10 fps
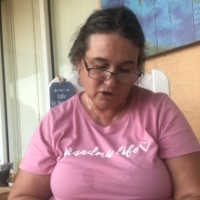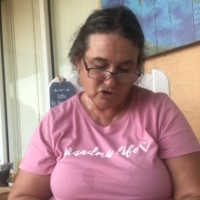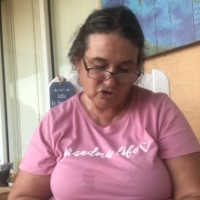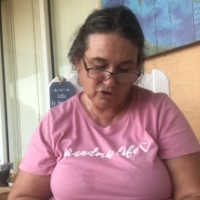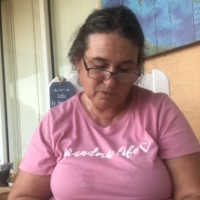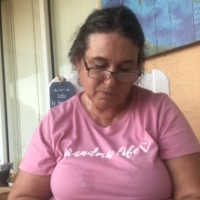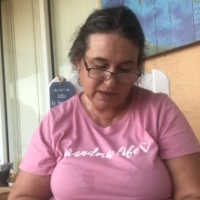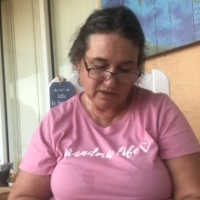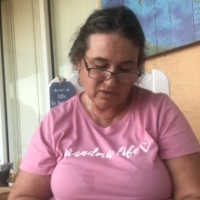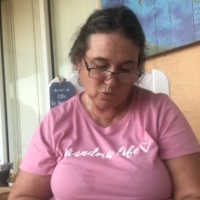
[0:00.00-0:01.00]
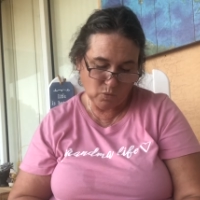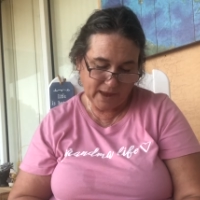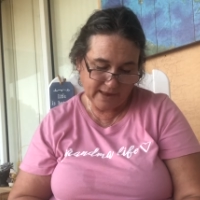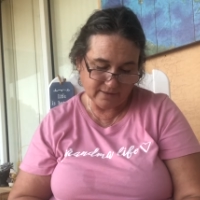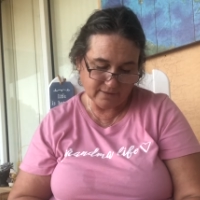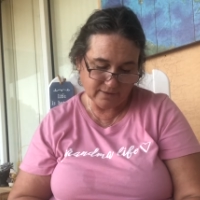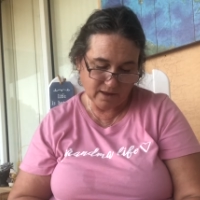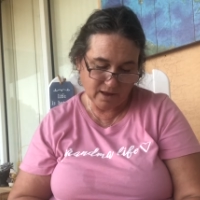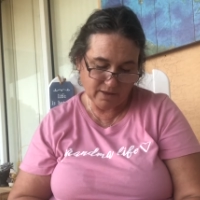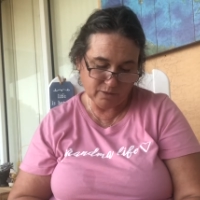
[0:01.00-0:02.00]
should be to wait
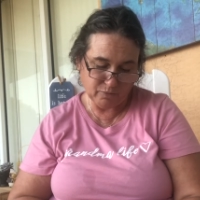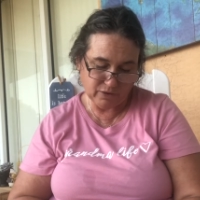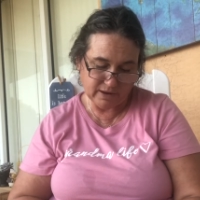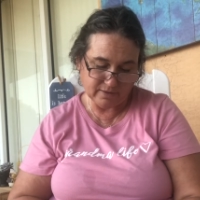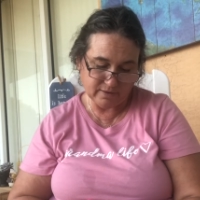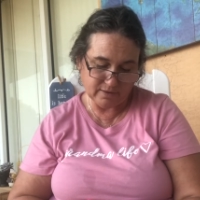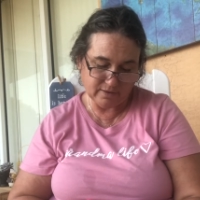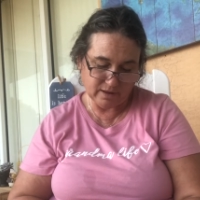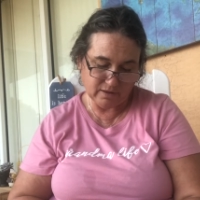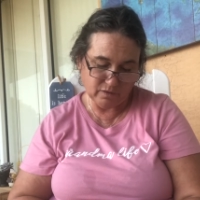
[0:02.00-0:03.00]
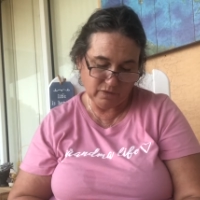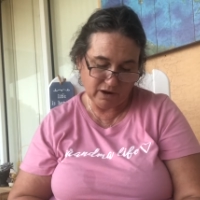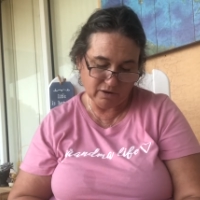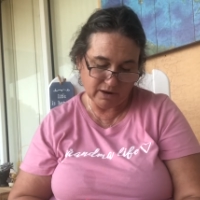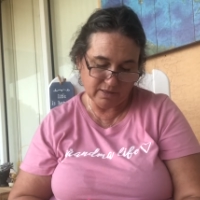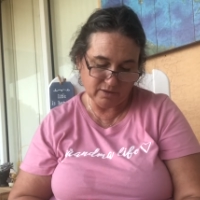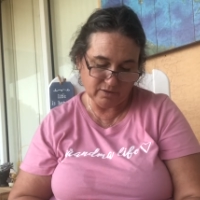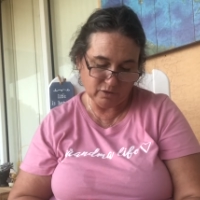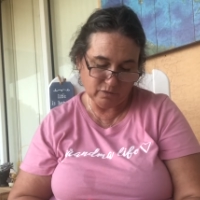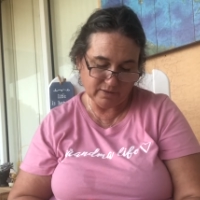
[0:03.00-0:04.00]
on the priests, the sons of Aaron, in the
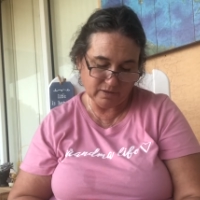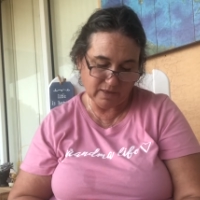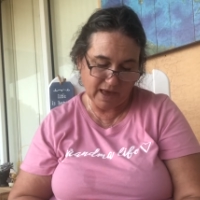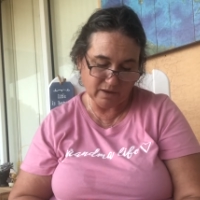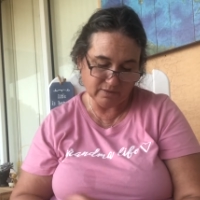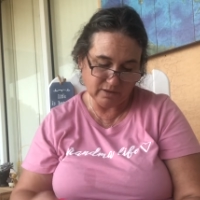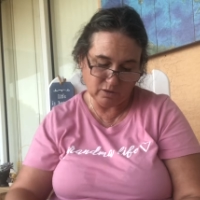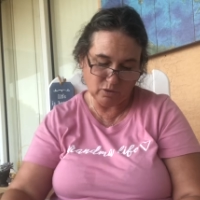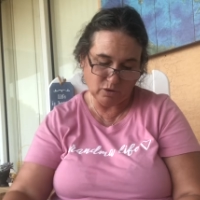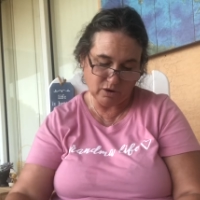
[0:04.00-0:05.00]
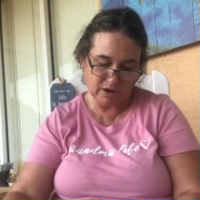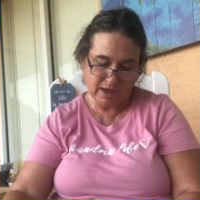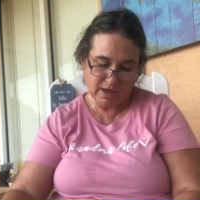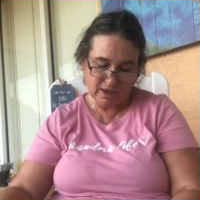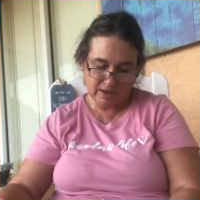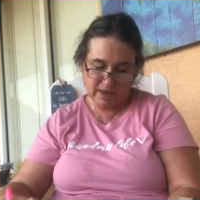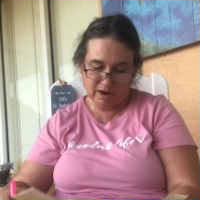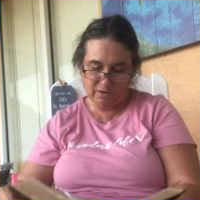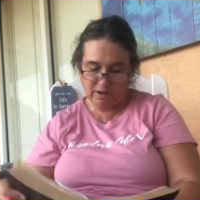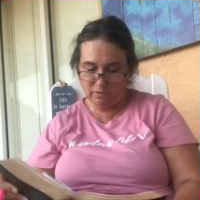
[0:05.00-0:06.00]
service of the house of the Lord,
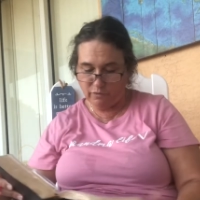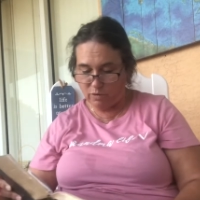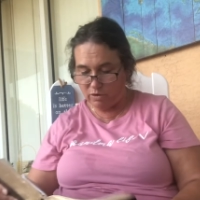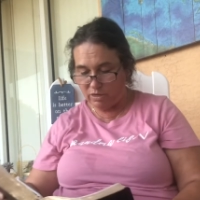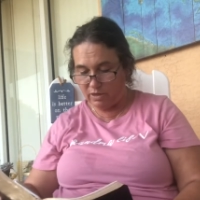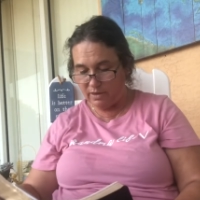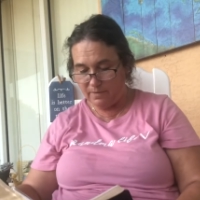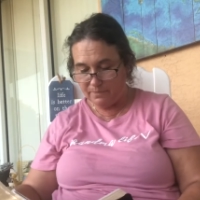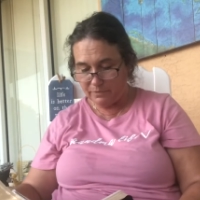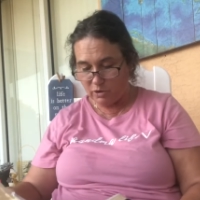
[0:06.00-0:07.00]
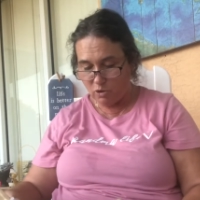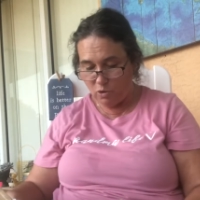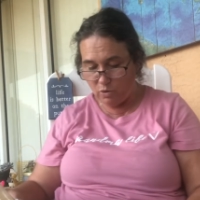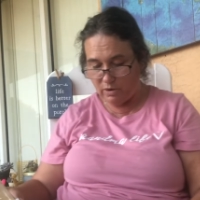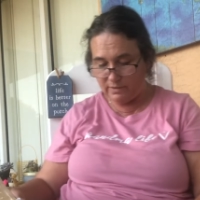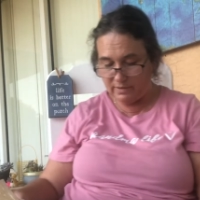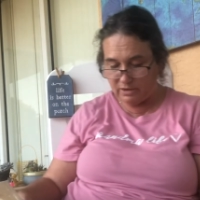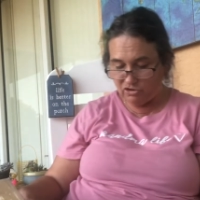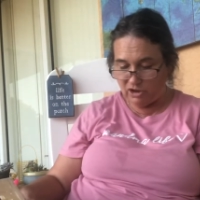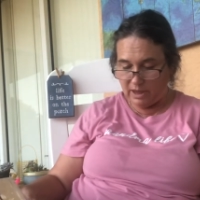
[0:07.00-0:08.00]
caring for the courts, the
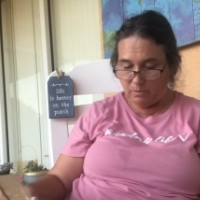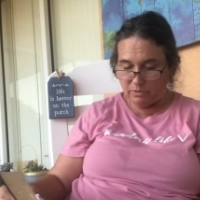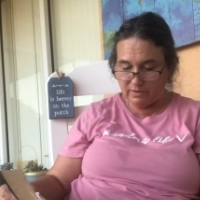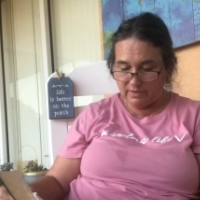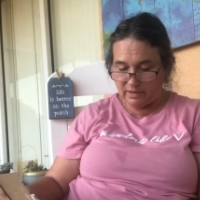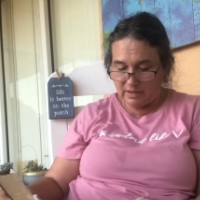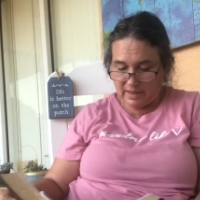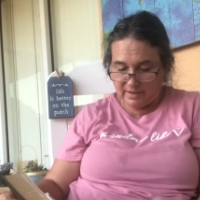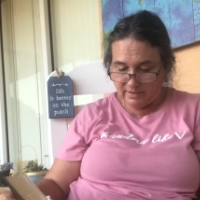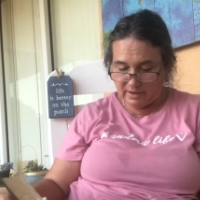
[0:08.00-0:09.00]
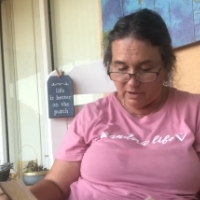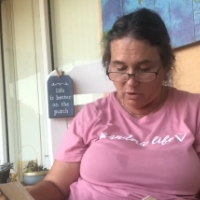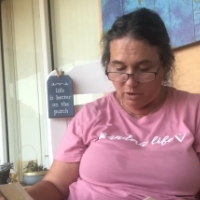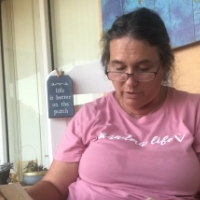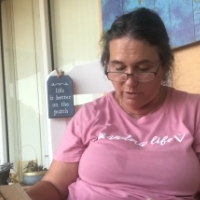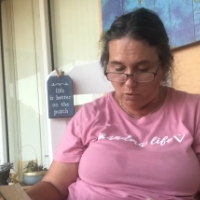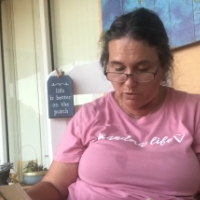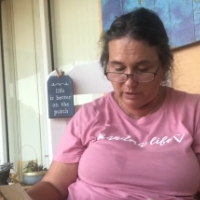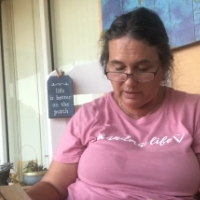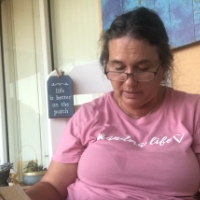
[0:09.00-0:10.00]
chambers, the cleansing, and all the
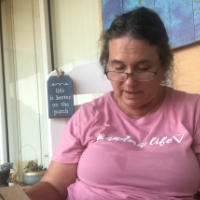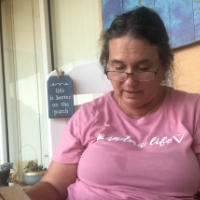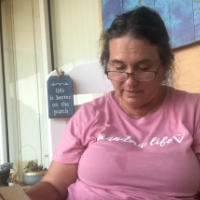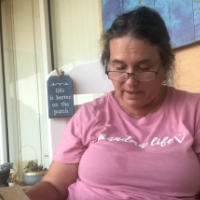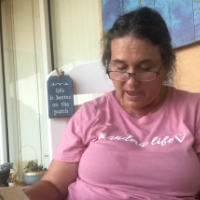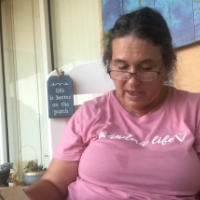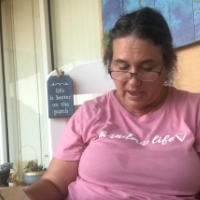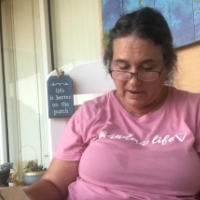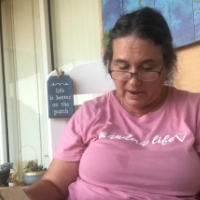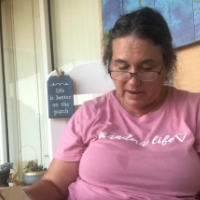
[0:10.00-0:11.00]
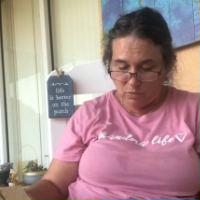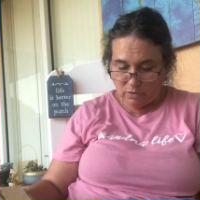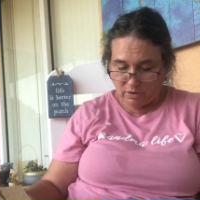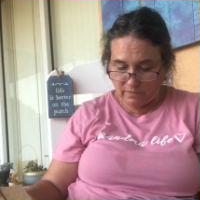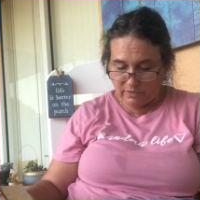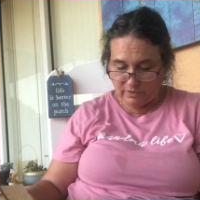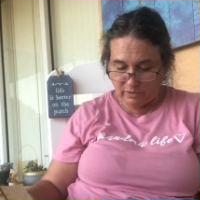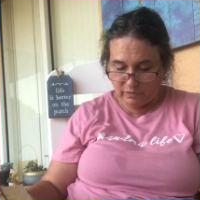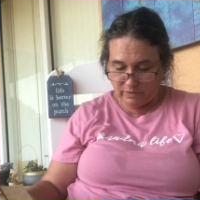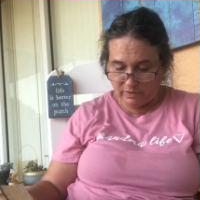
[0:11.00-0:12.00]
holy things, and any work of the
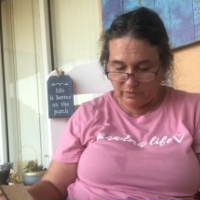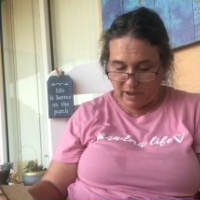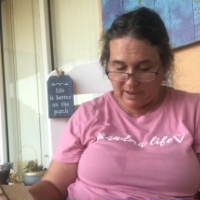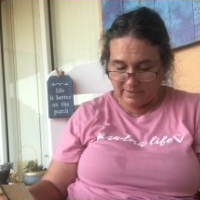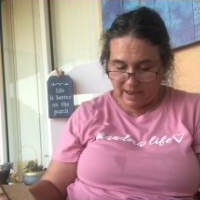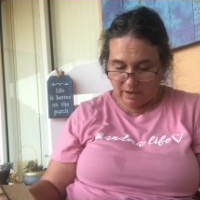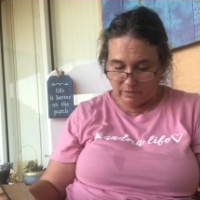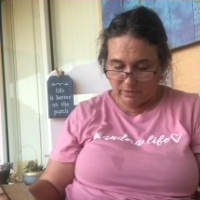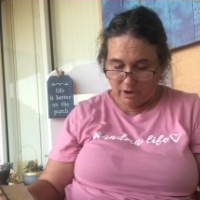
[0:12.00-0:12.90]
service of God's house,